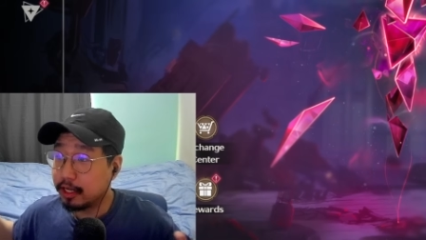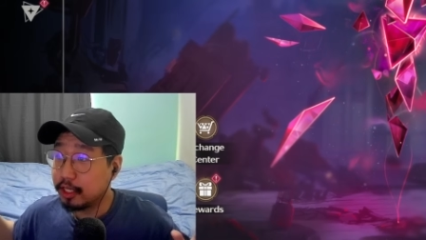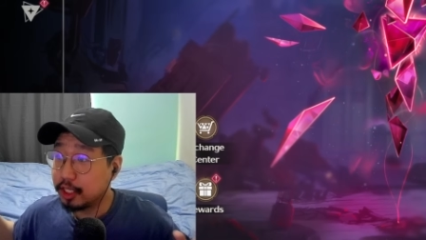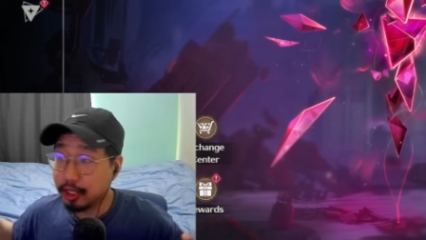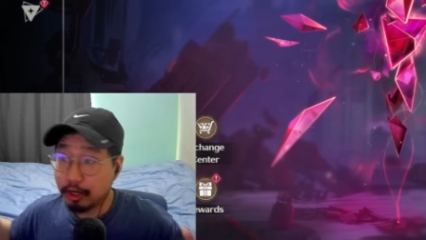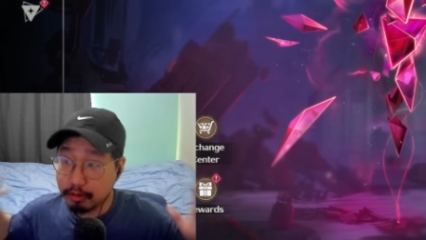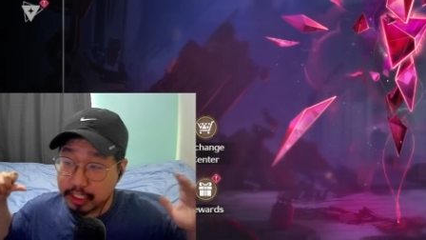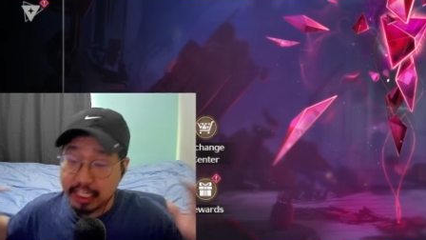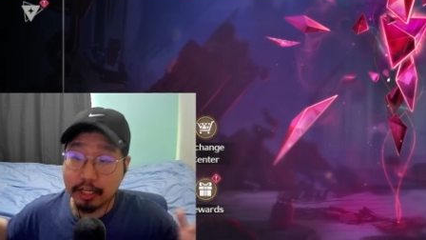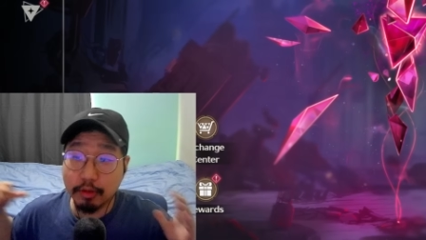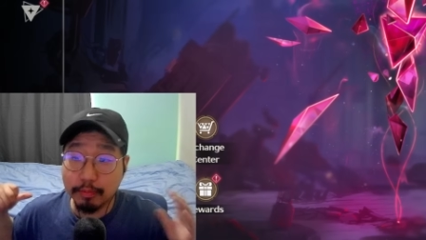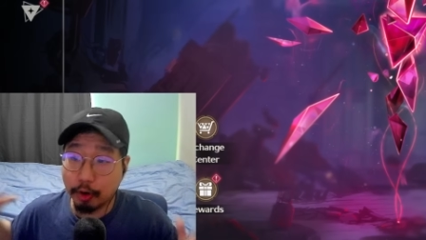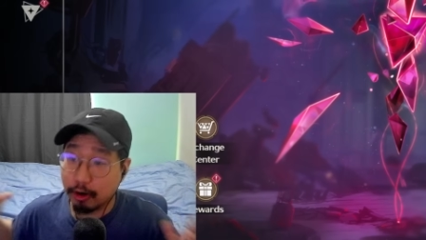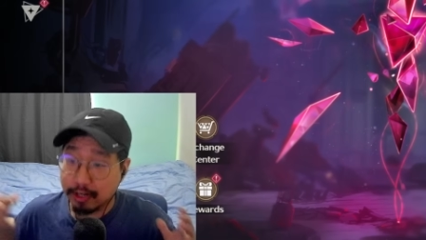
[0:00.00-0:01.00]
You'll deal
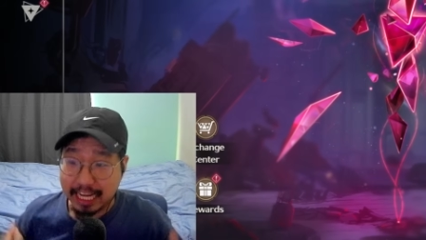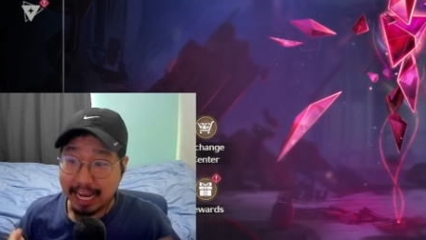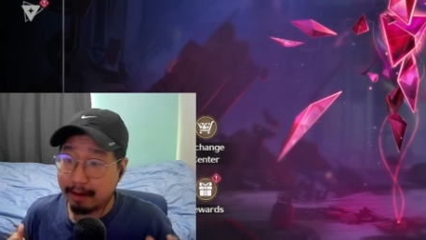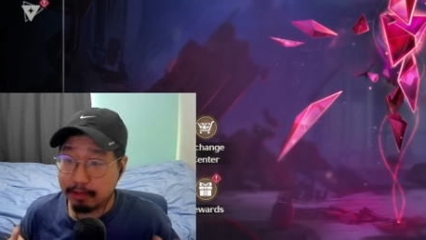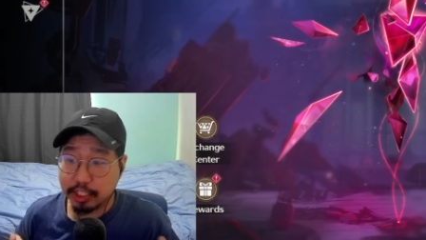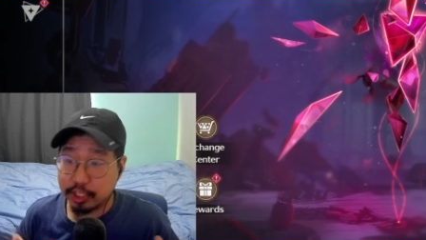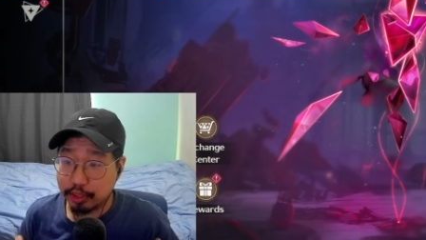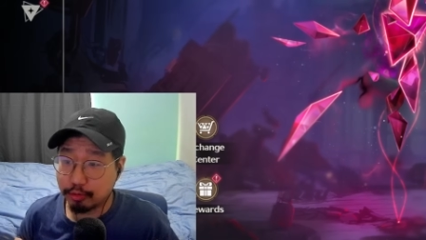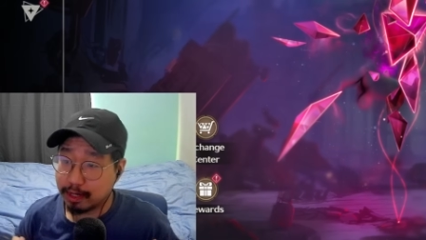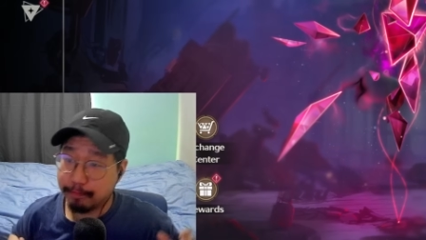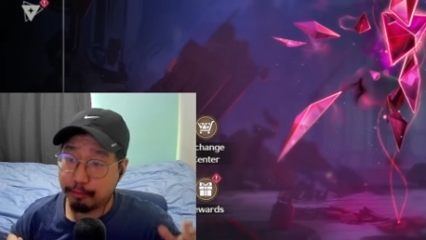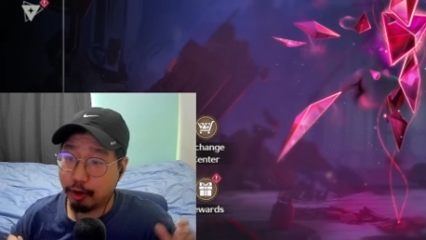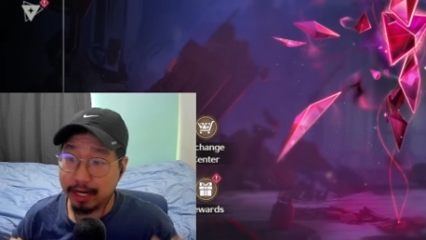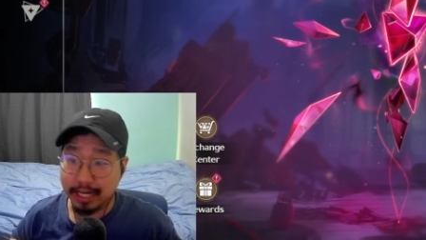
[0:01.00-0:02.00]
more damage in
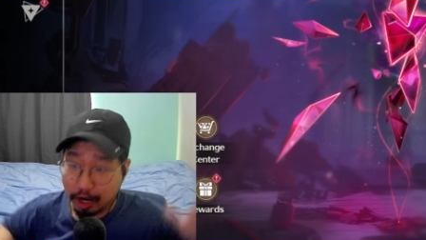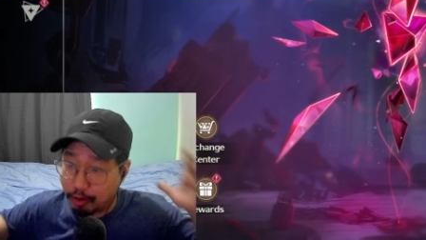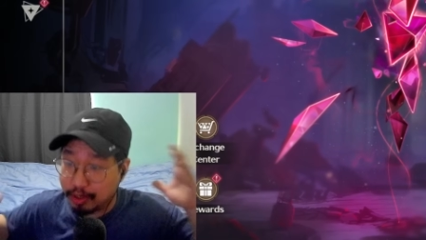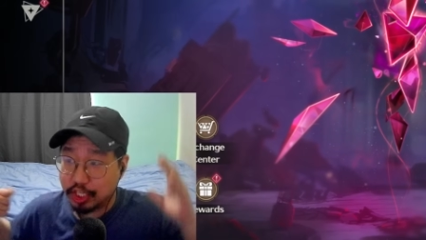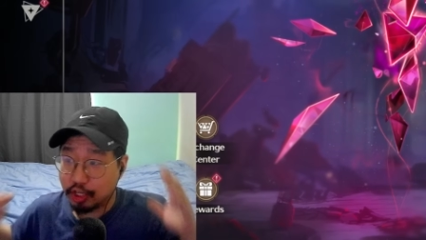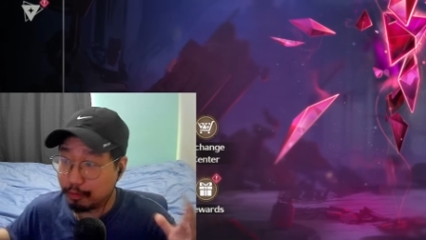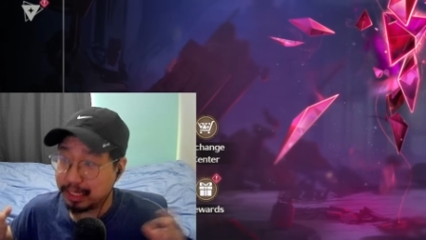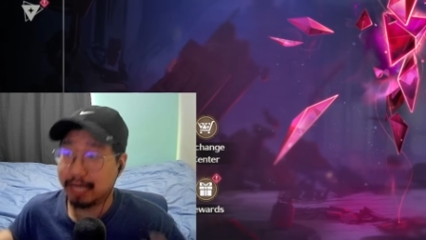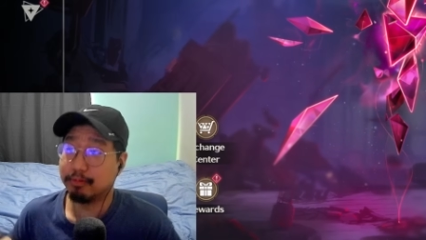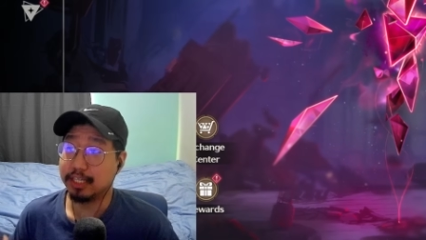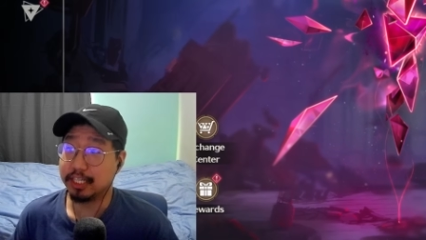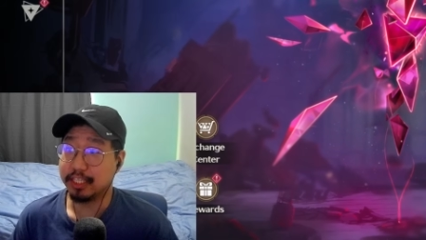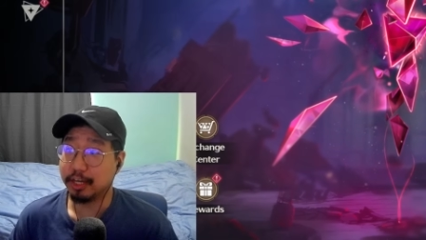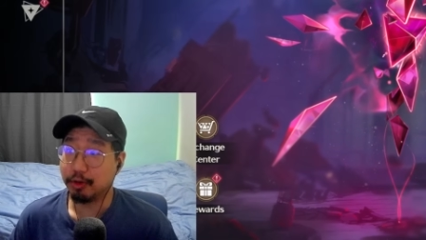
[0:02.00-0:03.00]
3.0 and you'll be able
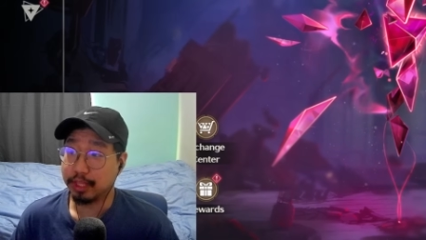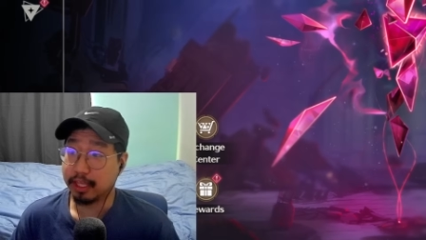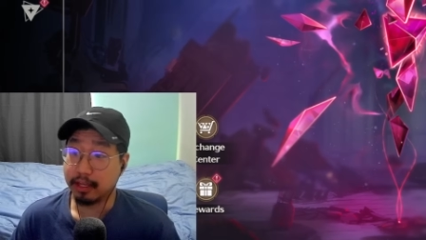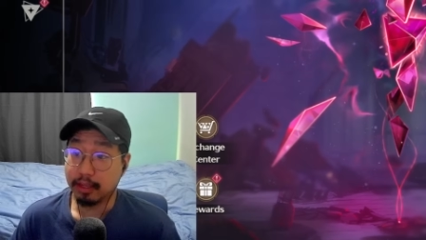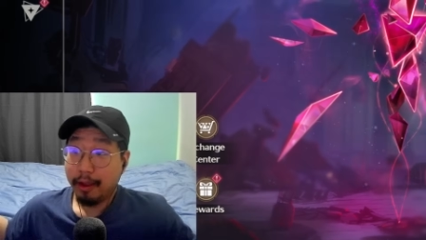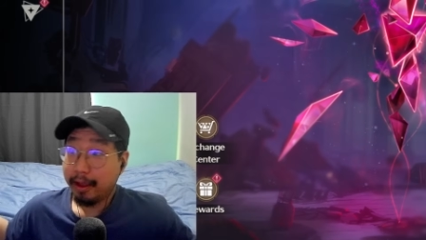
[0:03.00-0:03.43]
to deal with it.